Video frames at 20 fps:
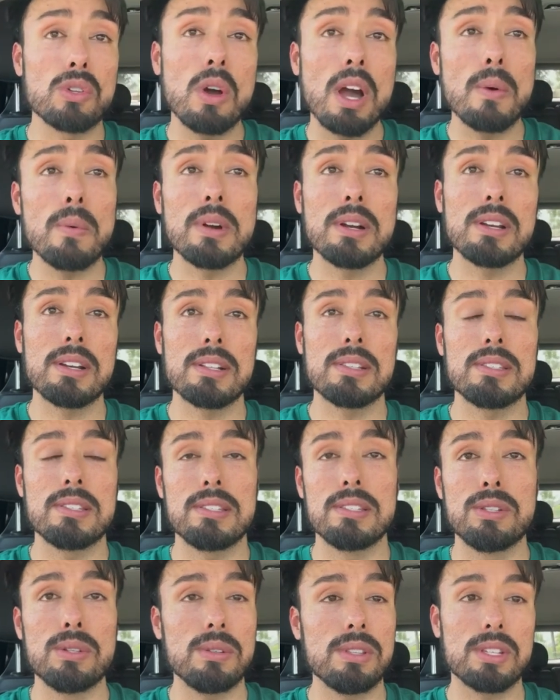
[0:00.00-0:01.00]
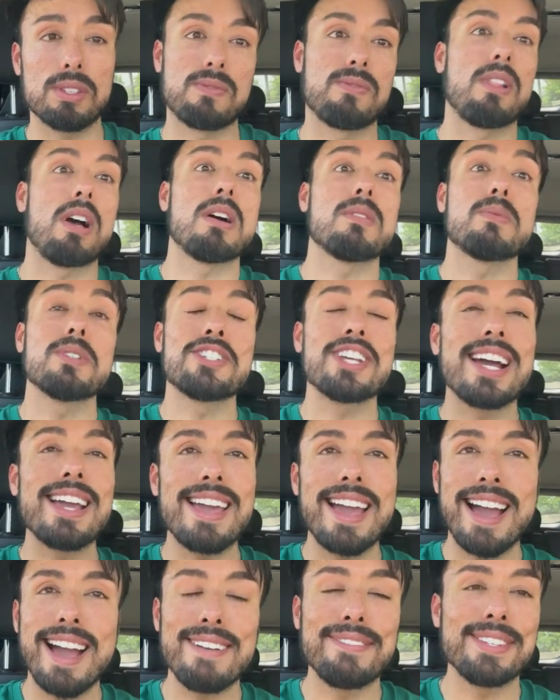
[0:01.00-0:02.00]
So I wanted to do this vlog, which I
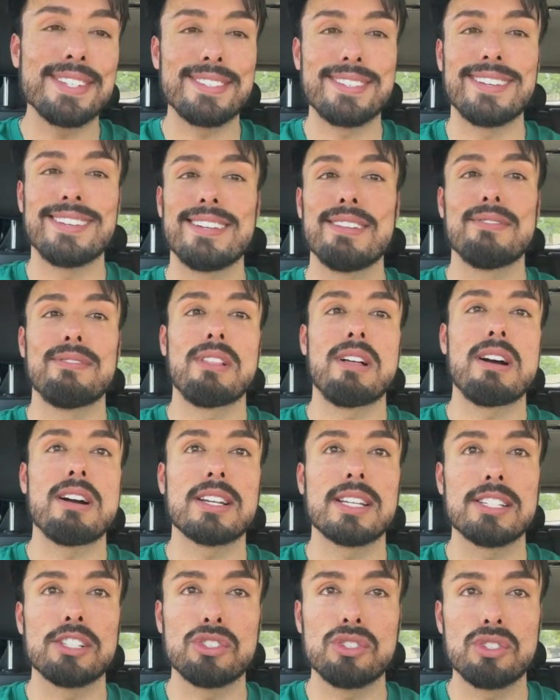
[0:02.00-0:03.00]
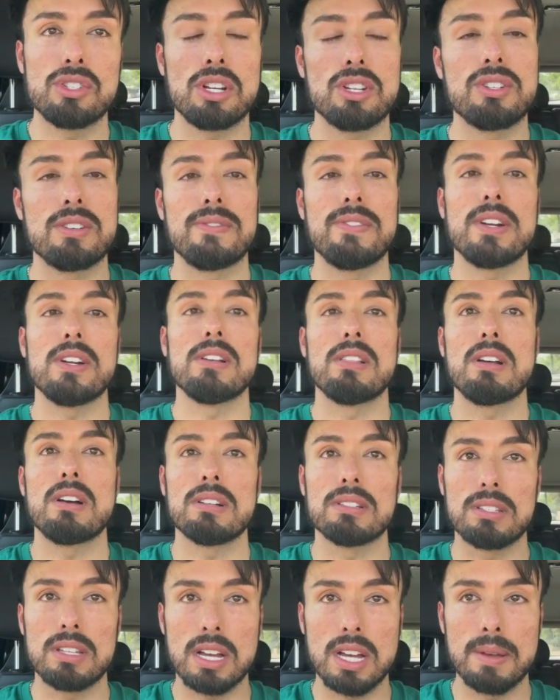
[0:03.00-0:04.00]
haven't done a vlog in such a very
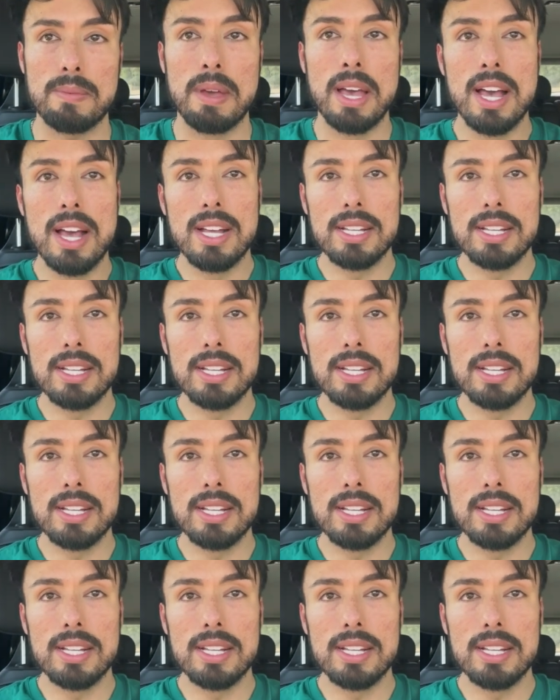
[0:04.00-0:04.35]
long time,